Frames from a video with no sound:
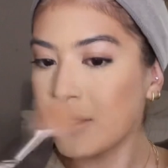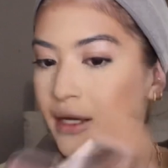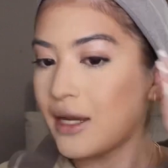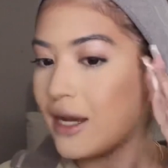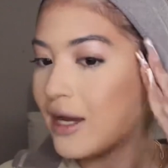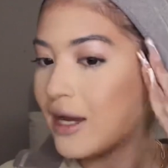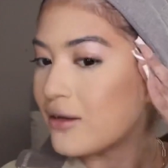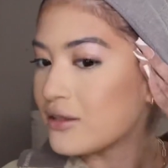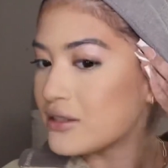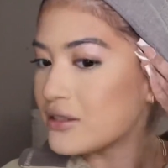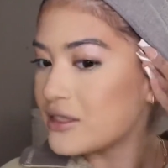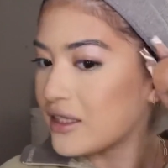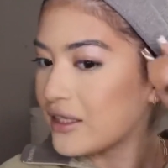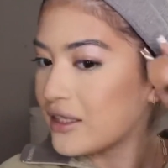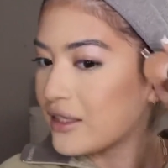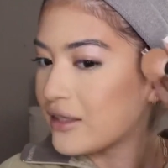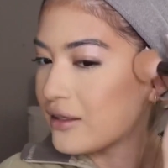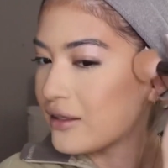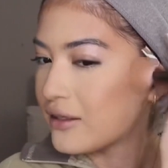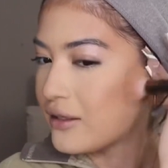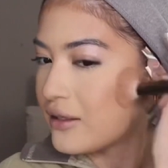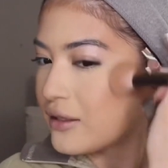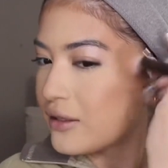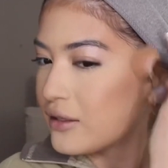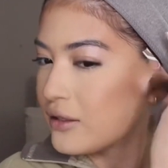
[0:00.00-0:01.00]
I was
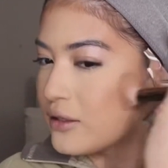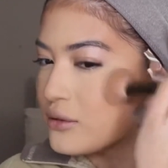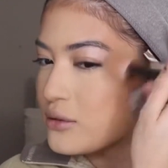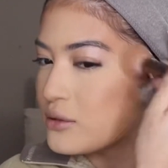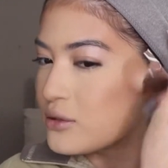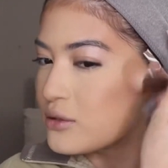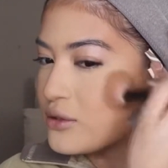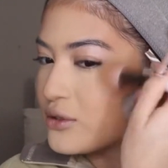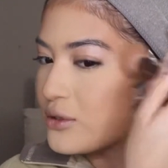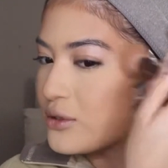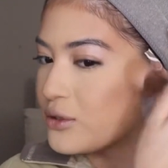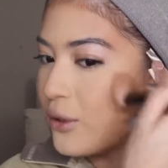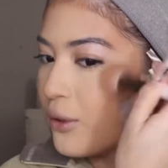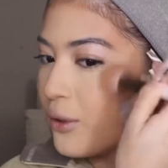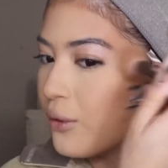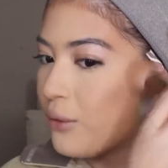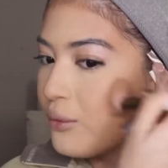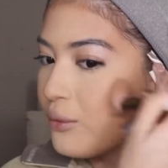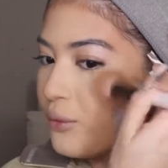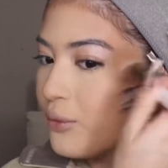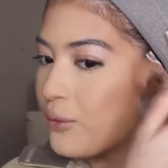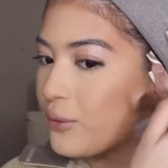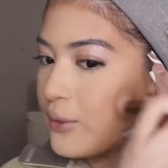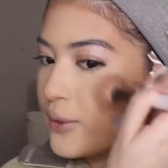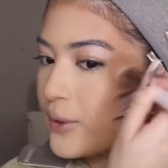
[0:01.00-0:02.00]
looking so
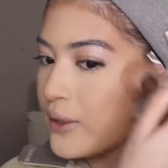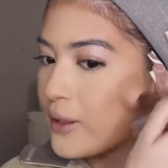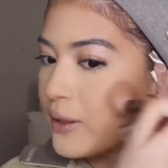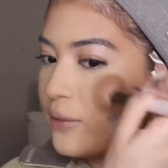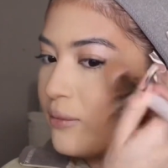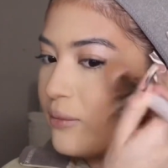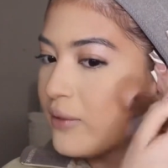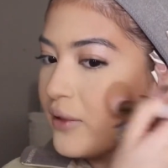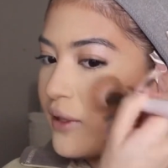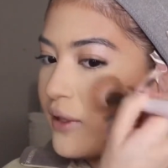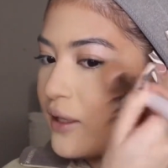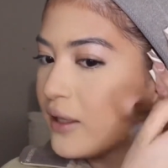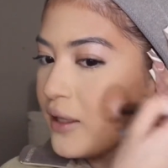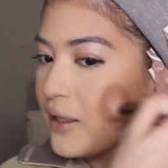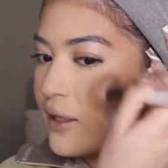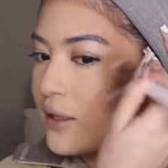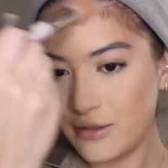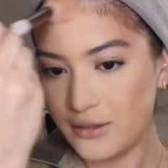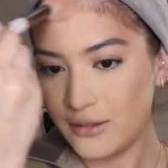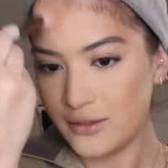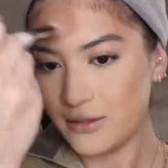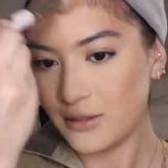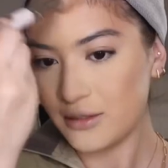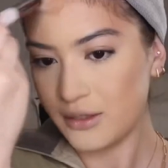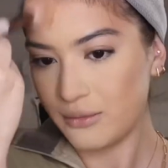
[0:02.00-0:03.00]
warm.
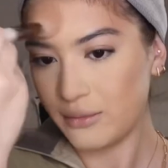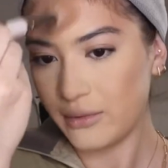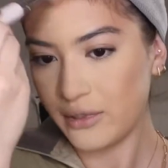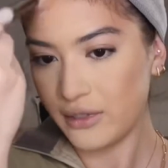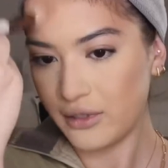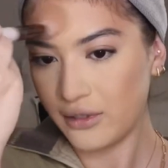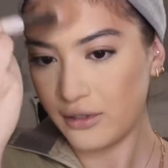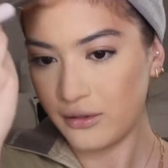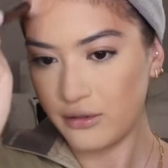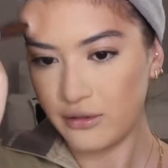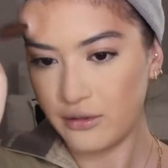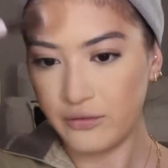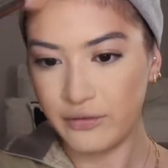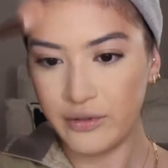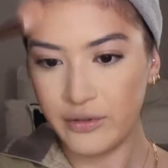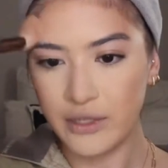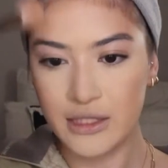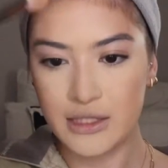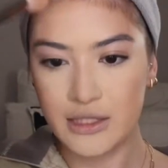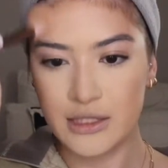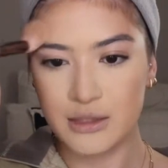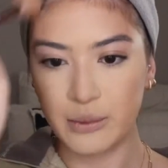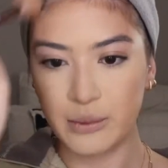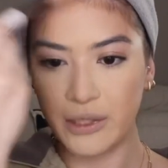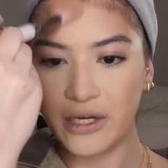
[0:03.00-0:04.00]
So I'm like, oh, hopefully this
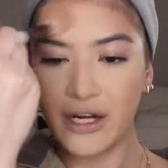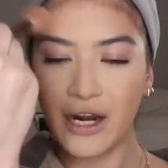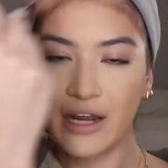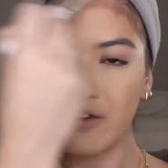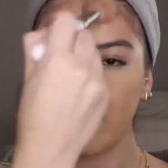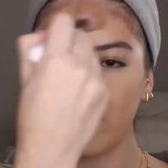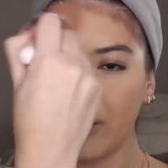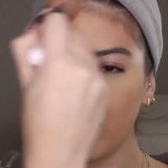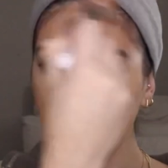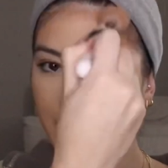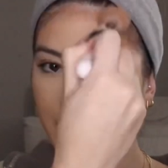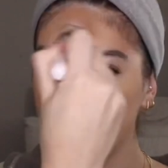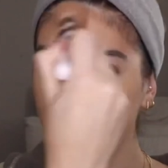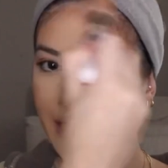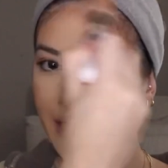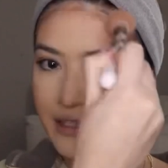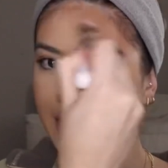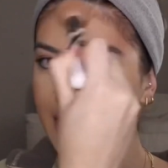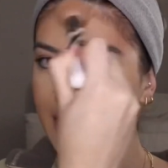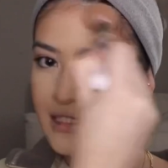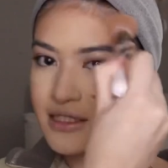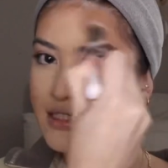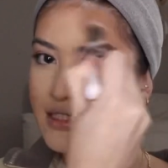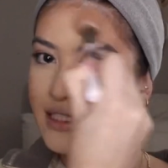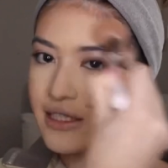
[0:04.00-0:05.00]
is better. I followed like
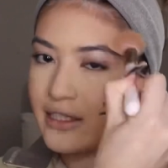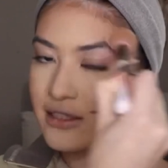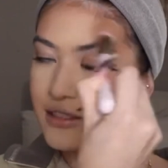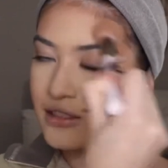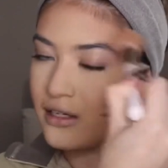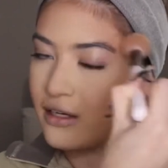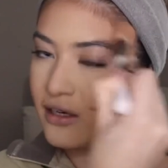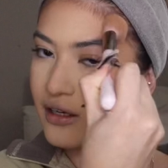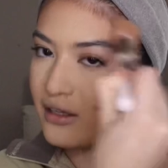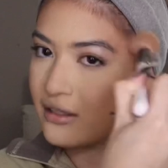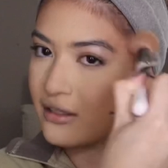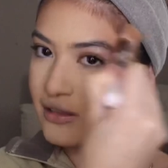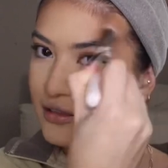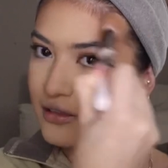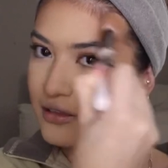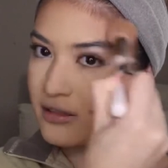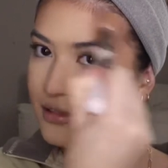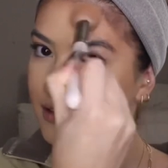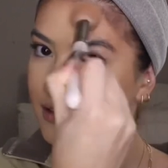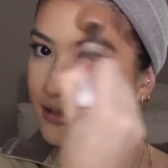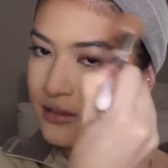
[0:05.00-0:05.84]
this TikTok